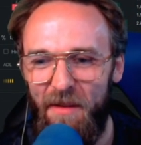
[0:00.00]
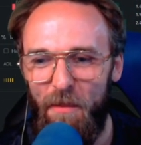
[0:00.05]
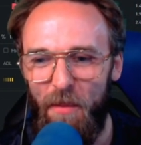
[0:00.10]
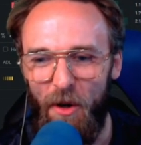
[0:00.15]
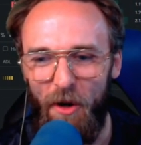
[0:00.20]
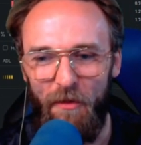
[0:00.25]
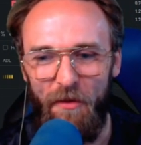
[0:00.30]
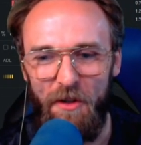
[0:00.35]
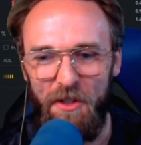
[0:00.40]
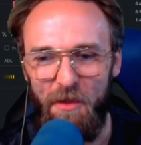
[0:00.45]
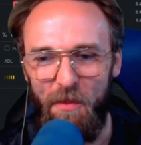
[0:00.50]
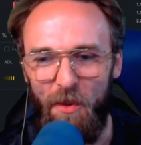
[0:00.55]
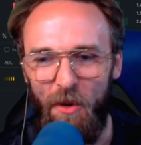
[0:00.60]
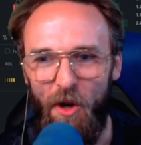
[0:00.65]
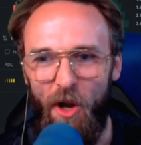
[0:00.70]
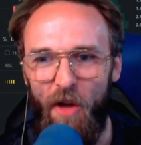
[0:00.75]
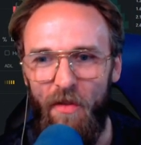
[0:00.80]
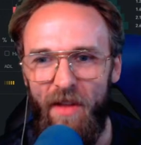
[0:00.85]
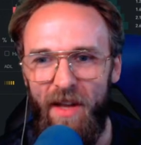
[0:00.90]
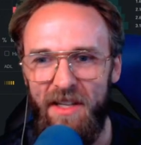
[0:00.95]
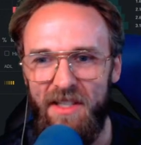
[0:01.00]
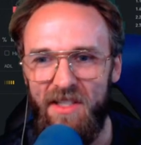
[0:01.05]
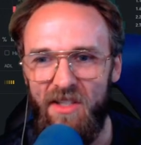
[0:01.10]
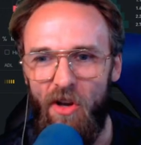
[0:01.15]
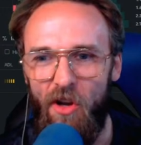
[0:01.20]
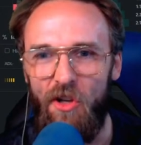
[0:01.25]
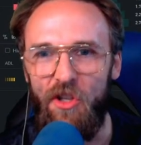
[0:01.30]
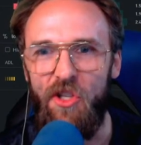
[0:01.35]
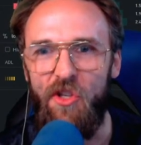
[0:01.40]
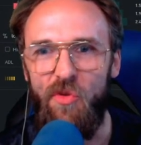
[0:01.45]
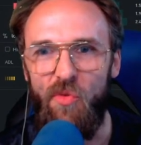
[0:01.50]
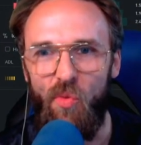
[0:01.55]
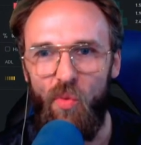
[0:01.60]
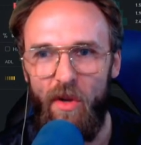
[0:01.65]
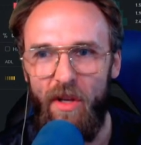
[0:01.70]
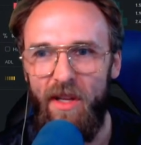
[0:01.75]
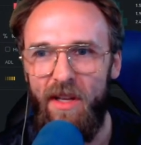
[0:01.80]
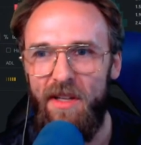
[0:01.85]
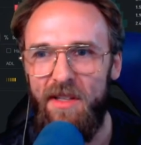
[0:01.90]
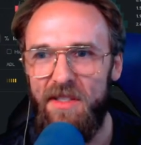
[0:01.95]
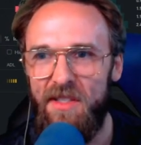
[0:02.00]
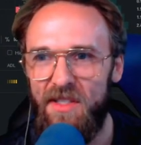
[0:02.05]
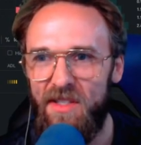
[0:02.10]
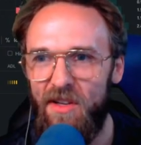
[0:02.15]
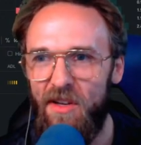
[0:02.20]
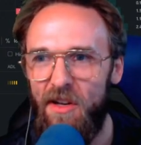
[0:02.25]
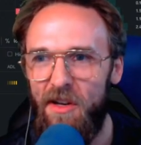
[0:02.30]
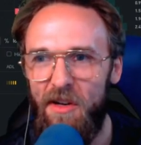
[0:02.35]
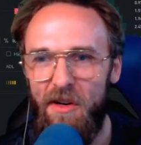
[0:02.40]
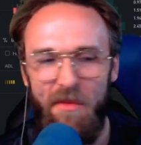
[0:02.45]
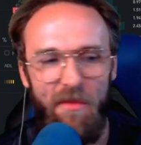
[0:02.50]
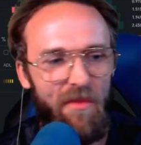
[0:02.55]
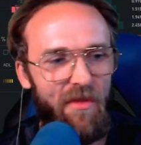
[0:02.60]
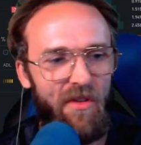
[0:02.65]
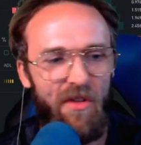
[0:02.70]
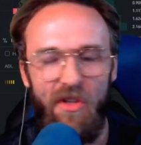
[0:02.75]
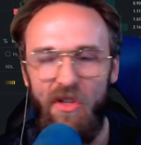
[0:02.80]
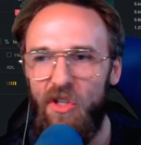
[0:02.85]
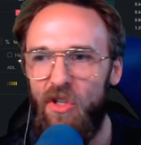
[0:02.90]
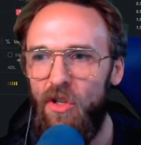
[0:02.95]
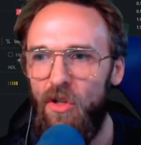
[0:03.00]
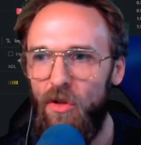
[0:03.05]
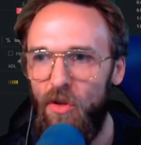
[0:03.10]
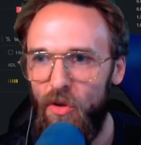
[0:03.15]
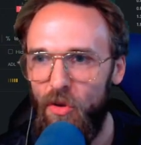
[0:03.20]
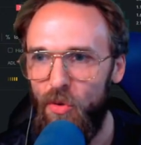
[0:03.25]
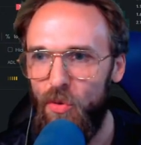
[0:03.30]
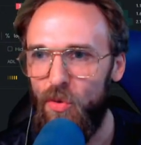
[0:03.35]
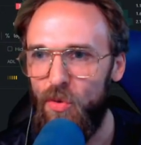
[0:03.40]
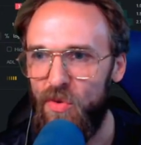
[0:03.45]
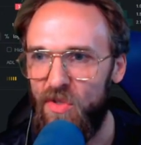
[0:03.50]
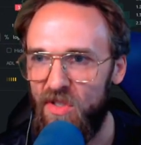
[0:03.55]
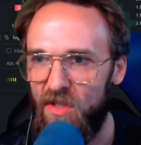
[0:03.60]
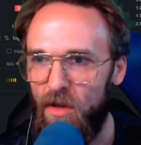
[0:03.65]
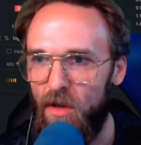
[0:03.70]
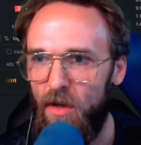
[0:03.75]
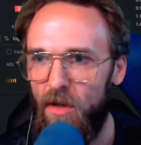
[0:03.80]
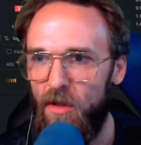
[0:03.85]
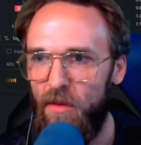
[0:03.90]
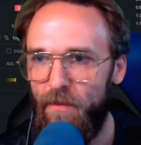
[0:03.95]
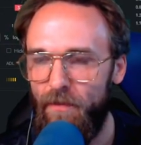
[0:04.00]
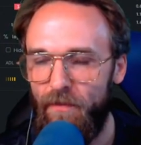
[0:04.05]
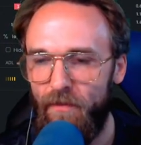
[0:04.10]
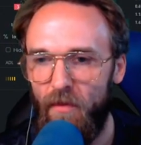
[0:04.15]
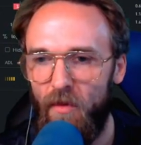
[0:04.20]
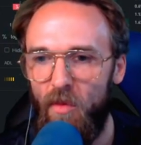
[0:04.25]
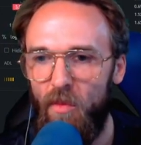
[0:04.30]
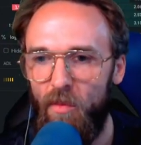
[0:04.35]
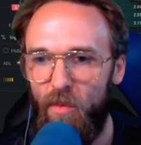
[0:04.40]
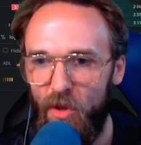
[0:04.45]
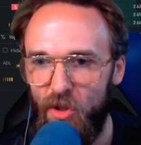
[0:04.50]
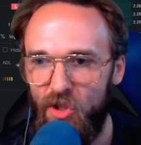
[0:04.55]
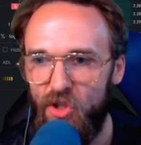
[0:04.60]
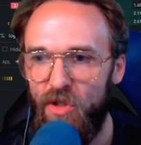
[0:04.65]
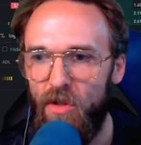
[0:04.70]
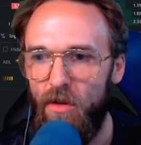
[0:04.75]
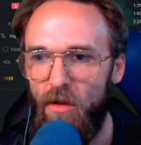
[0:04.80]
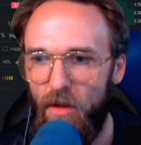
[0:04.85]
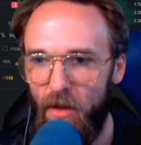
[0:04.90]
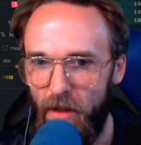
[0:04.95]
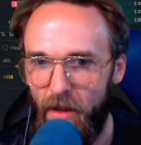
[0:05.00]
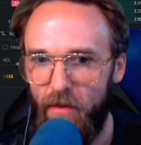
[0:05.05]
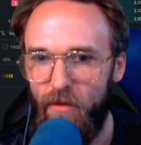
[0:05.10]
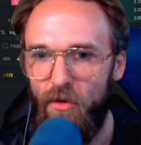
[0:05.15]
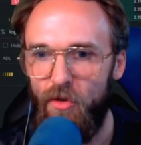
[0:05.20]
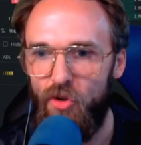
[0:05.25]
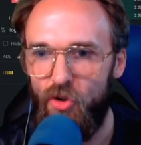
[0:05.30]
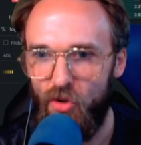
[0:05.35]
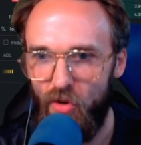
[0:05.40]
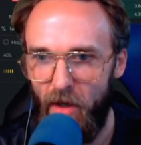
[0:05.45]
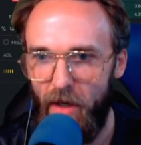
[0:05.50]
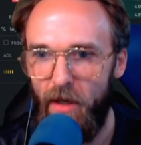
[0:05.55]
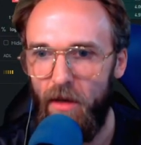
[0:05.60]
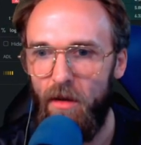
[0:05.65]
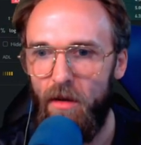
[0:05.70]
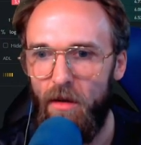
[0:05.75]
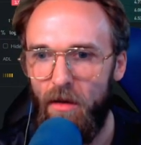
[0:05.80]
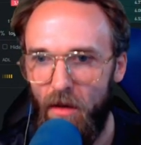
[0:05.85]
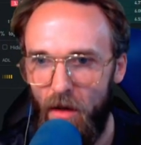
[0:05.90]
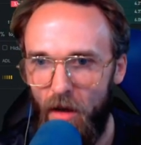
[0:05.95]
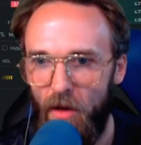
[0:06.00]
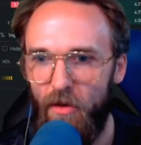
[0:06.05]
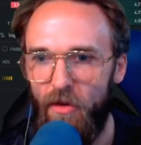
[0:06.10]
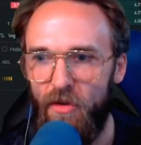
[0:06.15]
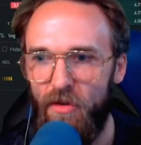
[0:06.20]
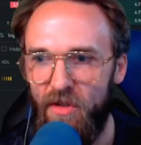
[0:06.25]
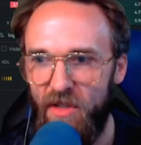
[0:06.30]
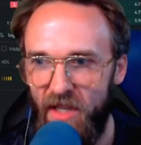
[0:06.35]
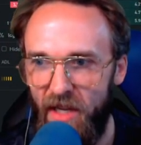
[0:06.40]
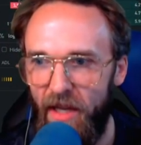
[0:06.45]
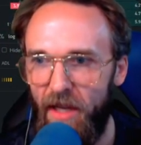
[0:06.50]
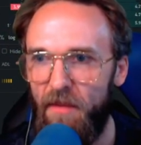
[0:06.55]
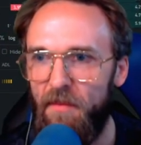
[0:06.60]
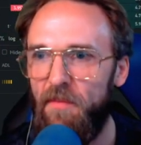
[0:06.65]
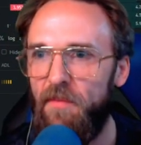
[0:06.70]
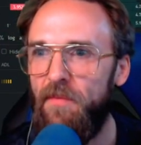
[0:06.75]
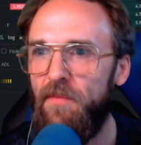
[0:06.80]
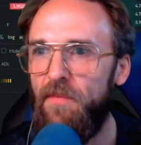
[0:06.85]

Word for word: Perfect to put on that song. You win some, you lose some, but you live to trade another day.